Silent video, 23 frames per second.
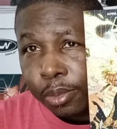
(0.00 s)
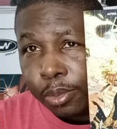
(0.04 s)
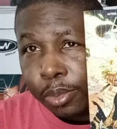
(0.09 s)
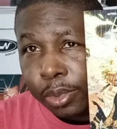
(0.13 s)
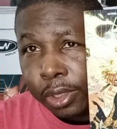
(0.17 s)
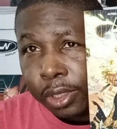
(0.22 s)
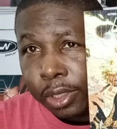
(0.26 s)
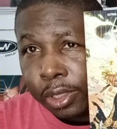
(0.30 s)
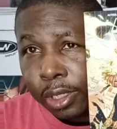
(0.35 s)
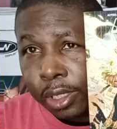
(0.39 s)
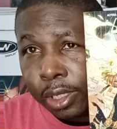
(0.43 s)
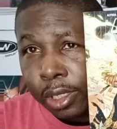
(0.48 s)

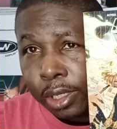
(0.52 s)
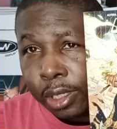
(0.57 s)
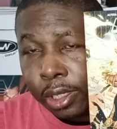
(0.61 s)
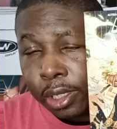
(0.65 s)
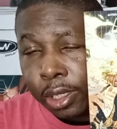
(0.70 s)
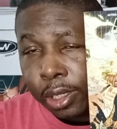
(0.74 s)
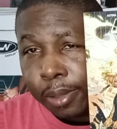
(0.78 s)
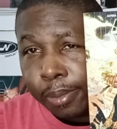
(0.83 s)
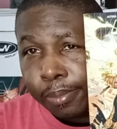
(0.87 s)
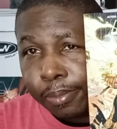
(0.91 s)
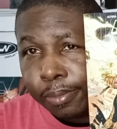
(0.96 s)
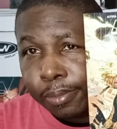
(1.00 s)
We're
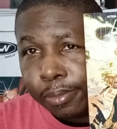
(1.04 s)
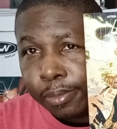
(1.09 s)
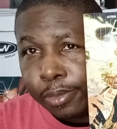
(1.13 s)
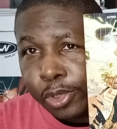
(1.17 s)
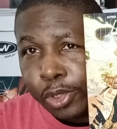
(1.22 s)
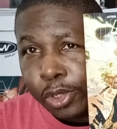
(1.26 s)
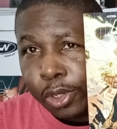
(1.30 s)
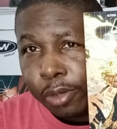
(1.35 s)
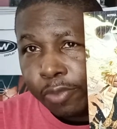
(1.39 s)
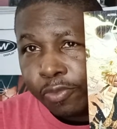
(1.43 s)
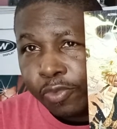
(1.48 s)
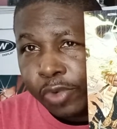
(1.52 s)

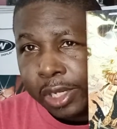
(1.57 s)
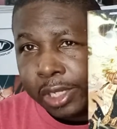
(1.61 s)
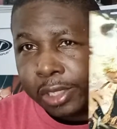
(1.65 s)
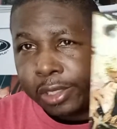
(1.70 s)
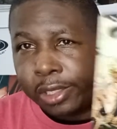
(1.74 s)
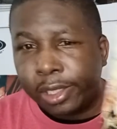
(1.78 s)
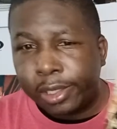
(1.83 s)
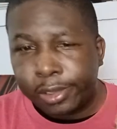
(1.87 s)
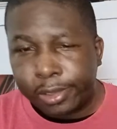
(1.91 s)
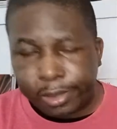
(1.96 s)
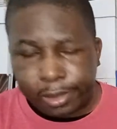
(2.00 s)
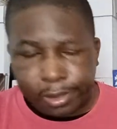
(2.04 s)
gonna read
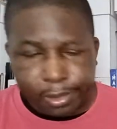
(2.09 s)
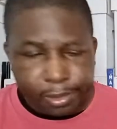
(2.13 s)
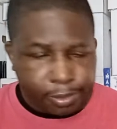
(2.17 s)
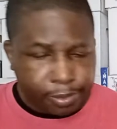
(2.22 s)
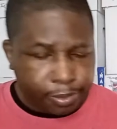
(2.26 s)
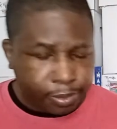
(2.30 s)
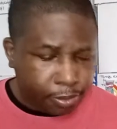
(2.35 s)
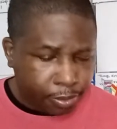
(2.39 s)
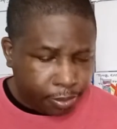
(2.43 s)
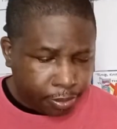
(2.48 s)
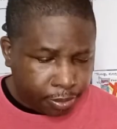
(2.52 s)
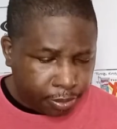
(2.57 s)
this
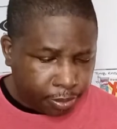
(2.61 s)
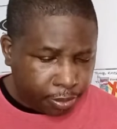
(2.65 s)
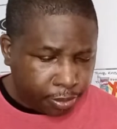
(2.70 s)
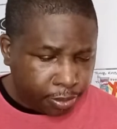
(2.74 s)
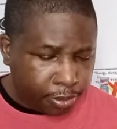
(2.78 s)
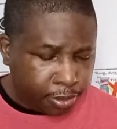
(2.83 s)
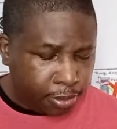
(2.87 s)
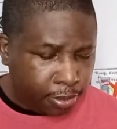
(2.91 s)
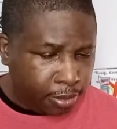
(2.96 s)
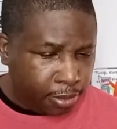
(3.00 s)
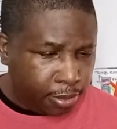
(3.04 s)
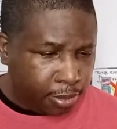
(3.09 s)

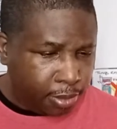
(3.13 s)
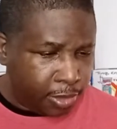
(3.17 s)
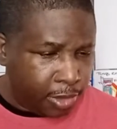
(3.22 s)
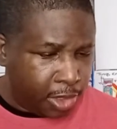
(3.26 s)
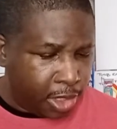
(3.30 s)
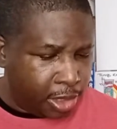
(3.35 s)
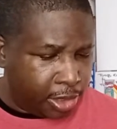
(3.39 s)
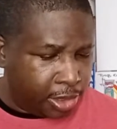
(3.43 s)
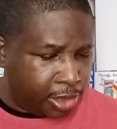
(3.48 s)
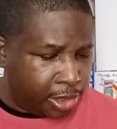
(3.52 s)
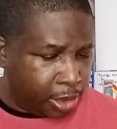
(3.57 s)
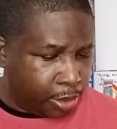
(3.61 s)

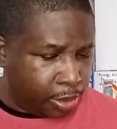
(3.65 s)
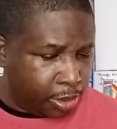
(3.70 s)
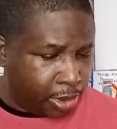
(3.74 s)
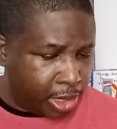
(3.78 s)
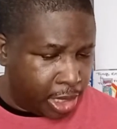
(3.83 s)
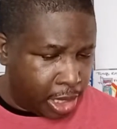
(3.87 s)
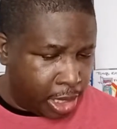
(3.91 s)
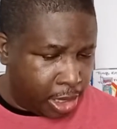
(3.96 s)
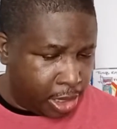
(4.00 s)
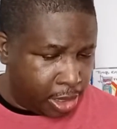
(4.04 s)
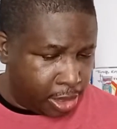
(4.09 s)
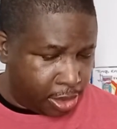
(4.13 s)
and see what
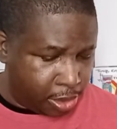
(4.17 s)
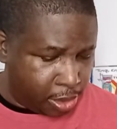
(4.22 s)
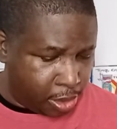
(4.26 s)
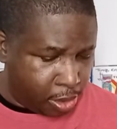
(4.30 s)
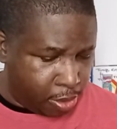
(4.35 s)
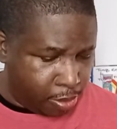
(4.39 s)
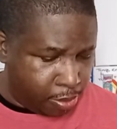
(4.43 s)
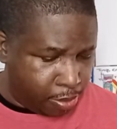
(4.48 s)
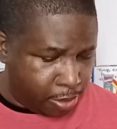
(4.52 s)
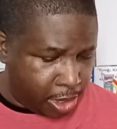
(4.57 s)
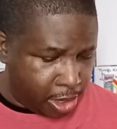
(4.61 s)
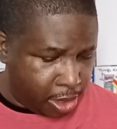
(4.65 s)
the end is
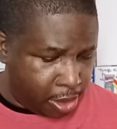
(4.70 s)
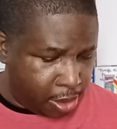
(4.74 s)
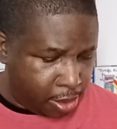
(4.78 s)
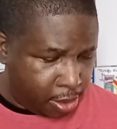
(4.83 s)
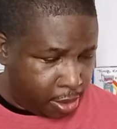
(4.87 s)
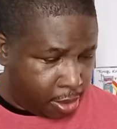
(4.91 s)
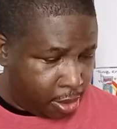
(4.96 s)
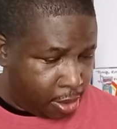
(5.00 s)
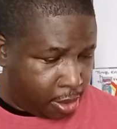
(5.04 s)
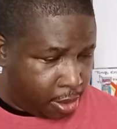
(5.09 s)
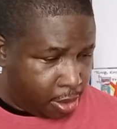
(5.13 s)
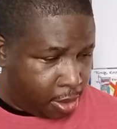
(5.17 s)
going to be.
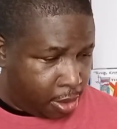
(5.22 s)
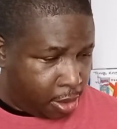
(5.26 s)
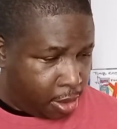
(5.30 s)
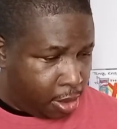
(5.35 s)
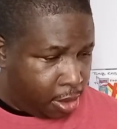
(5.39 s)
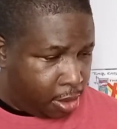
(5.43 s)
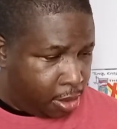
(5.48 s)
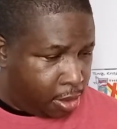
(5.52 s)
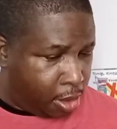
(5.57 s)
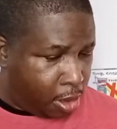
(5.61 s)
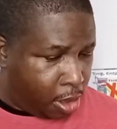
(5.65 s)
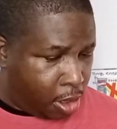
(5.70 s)

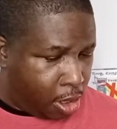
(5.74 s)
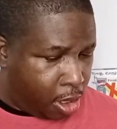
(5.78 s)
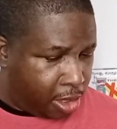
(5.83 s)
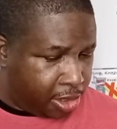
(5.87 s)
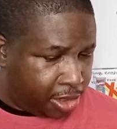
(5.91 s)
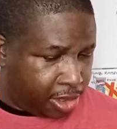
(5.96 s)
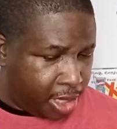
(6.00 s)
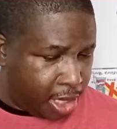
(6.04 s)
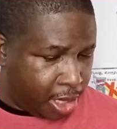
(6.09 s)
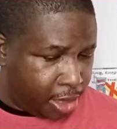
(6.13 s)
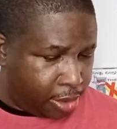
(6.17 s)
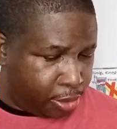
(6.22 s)
The art
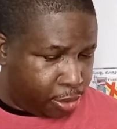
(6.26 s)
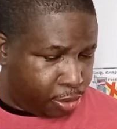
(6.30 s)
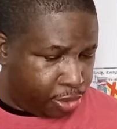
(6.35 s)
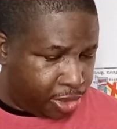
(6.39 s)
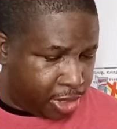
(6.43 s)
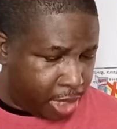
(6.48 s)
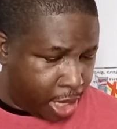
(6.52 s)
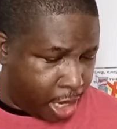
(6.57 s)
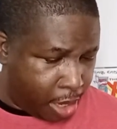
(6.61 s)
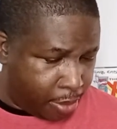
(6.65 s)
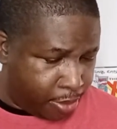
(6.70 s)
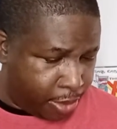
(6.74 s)
is not too
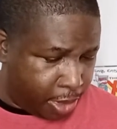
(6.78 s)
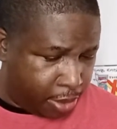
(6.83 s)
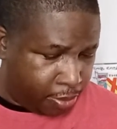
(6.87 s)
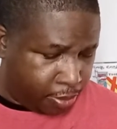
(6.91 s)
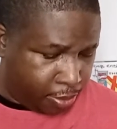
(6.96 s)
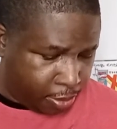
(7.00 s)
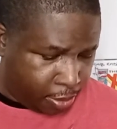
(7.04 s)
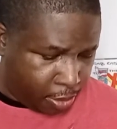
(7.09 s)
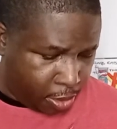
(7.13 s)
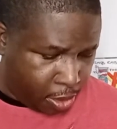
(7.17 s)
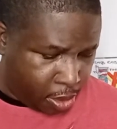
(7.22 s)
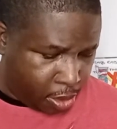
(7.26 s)
shabby.
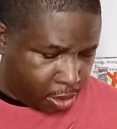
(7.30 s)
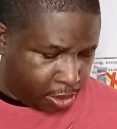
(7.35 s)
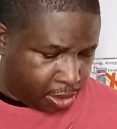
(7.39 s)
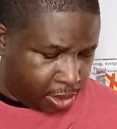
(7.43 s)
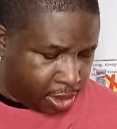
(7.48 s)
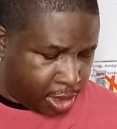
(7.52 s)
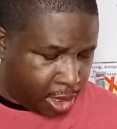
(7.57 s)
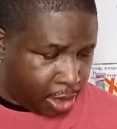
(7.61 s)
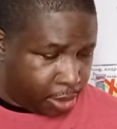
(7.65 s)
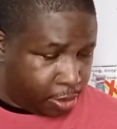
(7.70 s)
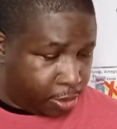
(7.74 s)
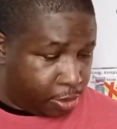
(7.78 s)
We're
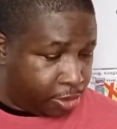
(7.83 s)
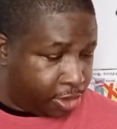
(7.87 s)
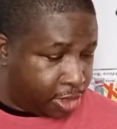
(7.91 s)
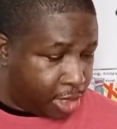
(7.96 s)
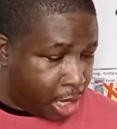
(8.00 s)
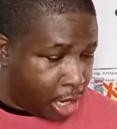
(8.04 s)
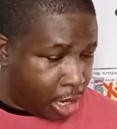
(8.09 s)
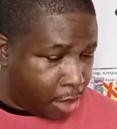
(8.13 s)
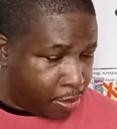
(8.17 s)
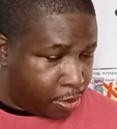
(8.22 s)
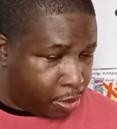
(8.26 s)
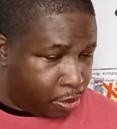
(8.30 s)

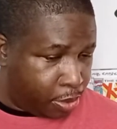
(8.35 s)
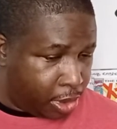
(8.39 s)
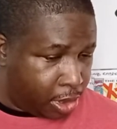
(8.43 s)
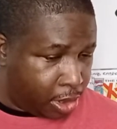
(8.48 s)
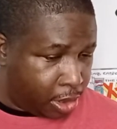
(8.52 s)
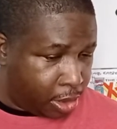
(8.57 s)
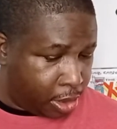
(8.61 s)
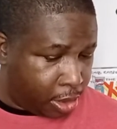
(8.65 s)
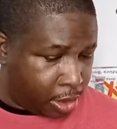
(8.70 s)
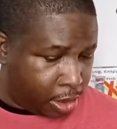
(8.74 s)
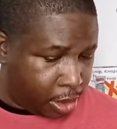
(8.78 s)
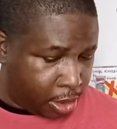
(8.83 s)

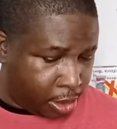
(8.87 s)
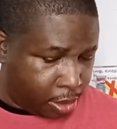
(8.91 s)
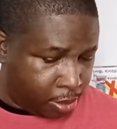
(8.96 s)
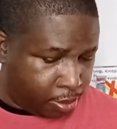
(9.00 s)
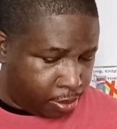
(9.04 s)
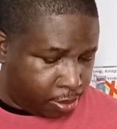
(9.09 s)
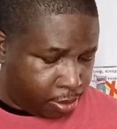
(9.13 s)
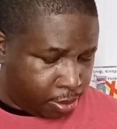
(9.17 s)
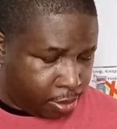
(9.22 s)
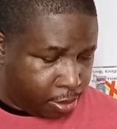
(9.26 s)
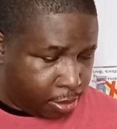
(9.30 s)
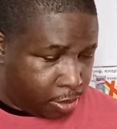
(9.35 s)
going to
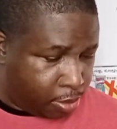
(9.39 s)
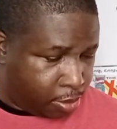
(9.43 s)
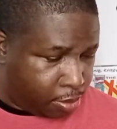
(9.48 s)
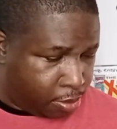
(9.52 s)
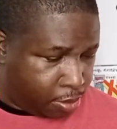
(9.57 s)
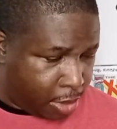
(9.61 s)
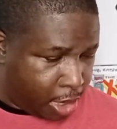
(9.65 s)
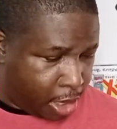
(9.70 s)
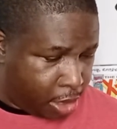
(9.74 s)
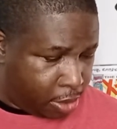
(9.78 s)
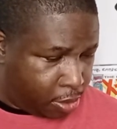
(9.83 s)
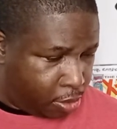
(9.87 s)

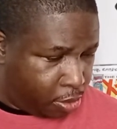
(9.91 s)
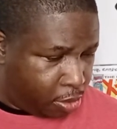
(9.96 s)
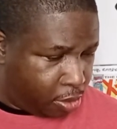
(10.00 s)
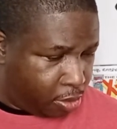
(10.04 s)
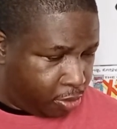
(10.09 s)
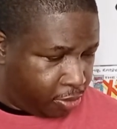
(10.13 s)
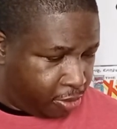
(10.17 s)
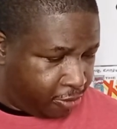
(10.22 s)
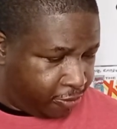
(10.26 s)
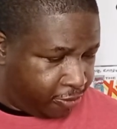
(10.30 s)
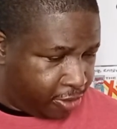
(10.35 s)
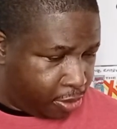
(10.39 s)
might do a
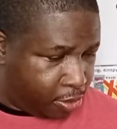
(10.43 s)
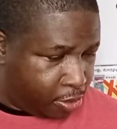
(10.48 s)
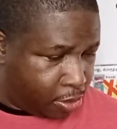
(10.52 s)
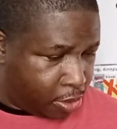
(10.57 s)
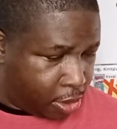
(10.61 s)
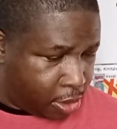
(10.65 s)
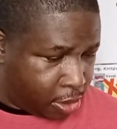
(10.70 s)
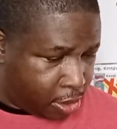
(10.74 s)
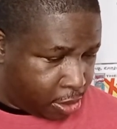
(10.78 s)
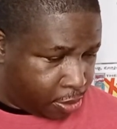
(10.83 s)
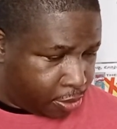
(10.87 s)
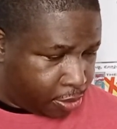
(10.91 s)
review
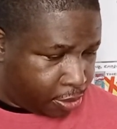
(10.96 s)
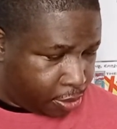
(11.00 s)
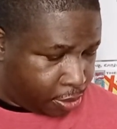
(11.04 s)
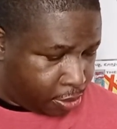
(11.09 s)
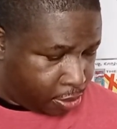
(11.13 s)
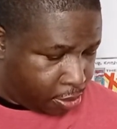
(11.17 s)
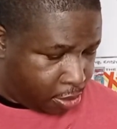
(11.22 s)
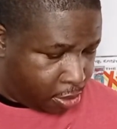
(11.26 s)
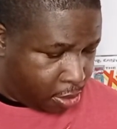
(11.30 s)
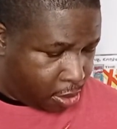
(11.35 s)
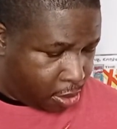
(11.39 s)
on this.